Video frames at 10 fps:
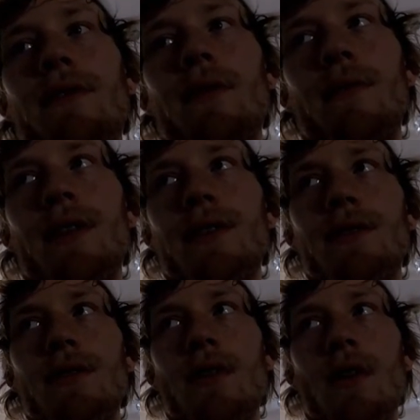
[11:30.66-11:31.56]
15
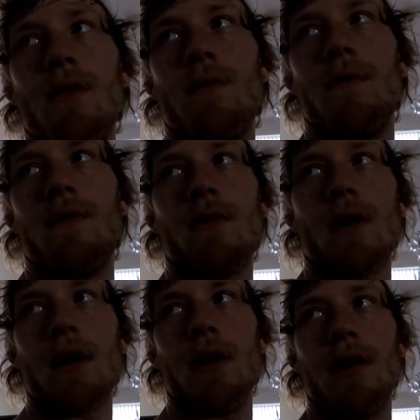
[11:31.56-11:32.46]
minutes to go before
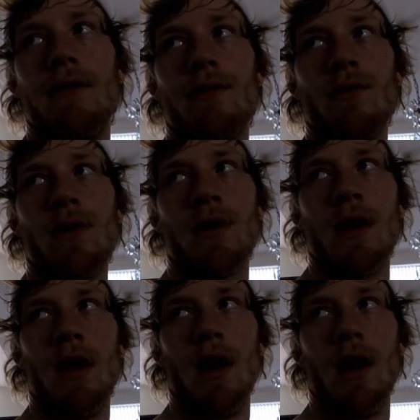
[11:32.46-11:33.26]
I leave the work.